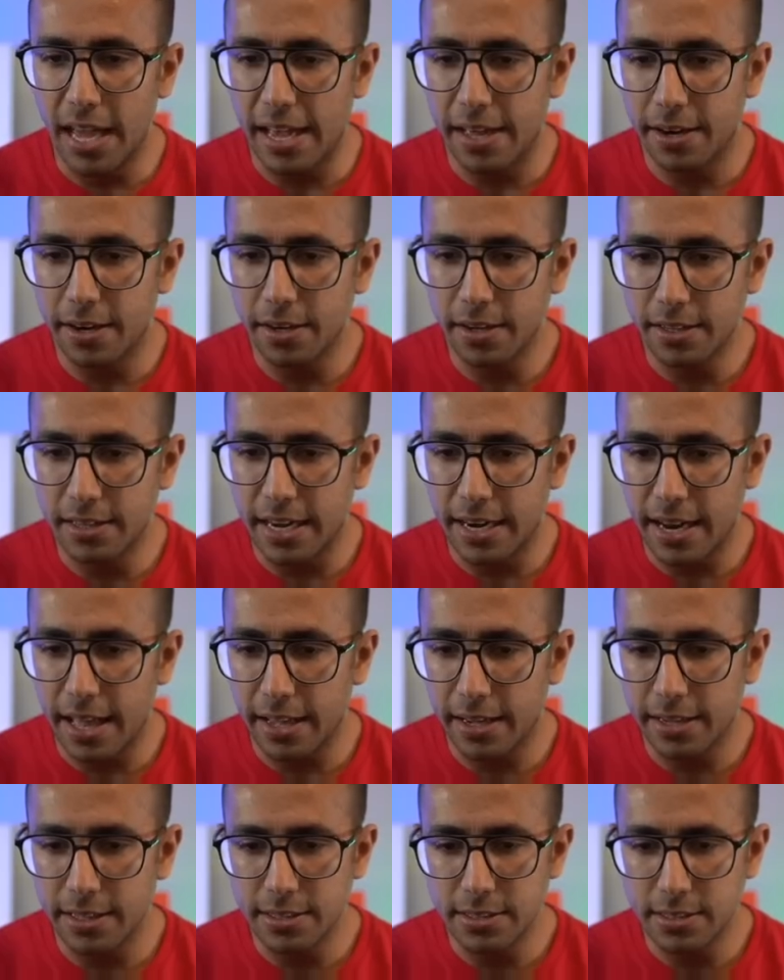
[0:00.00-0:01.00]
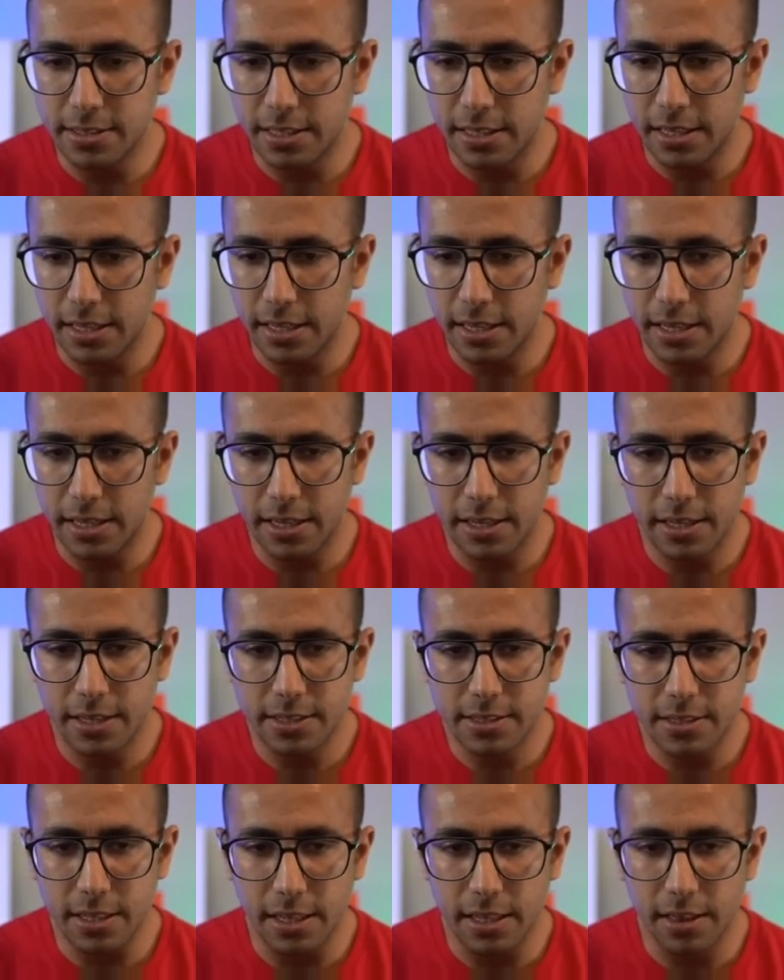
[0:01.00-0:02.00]
error that I can see
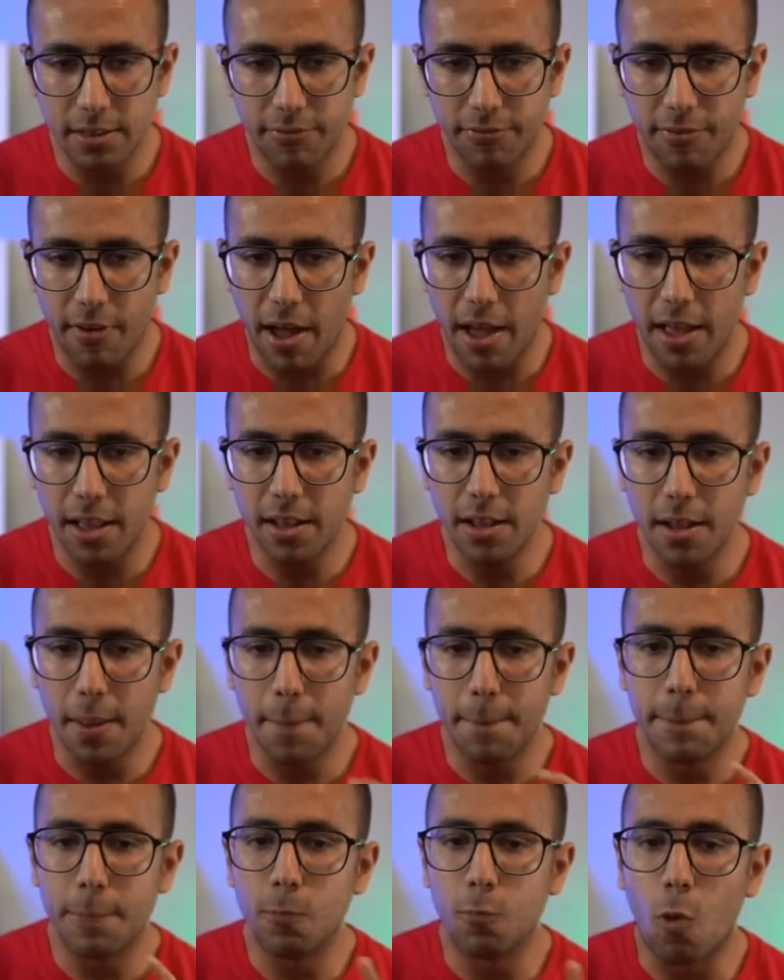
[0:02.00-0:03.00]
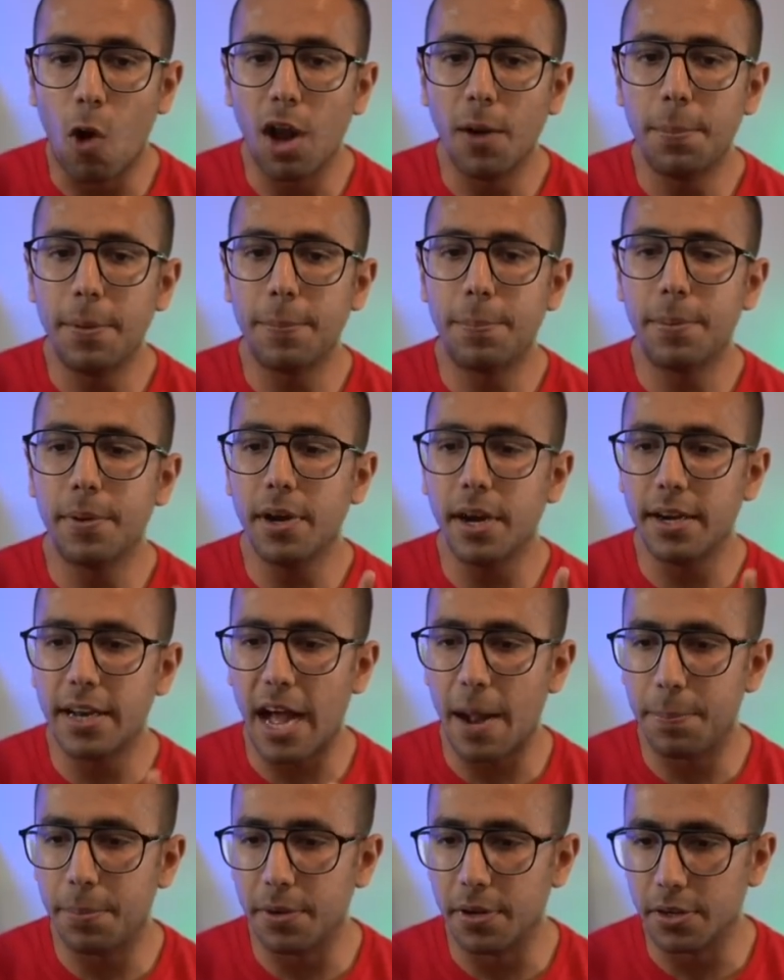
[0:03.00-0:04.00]
is in the file wallpaper
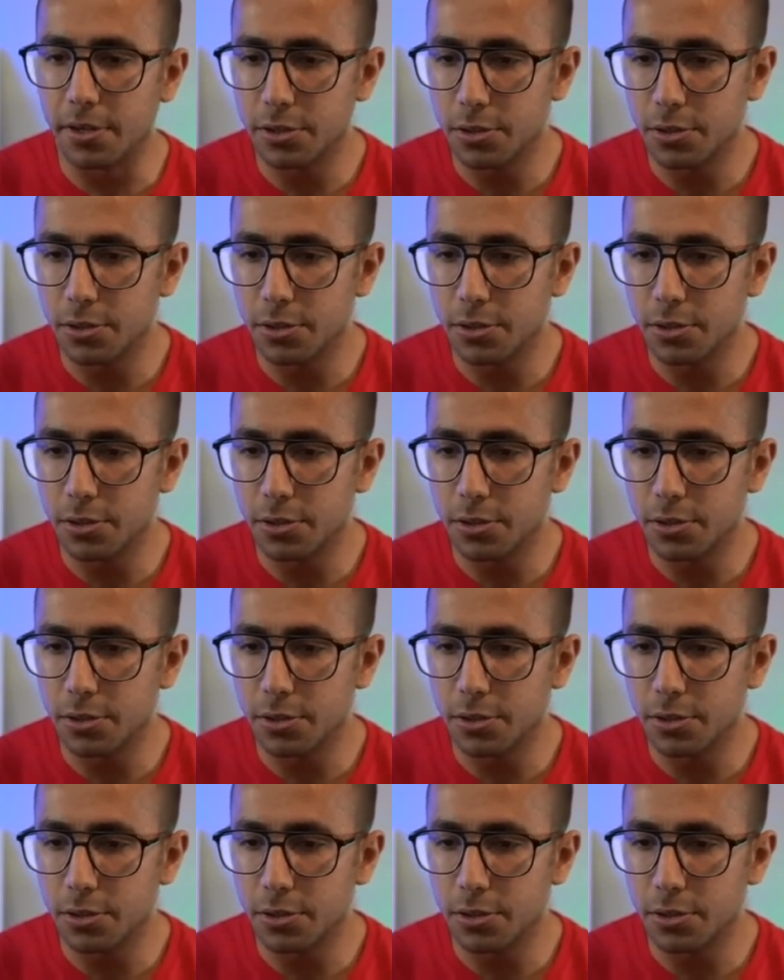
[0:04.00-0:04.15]
adapter.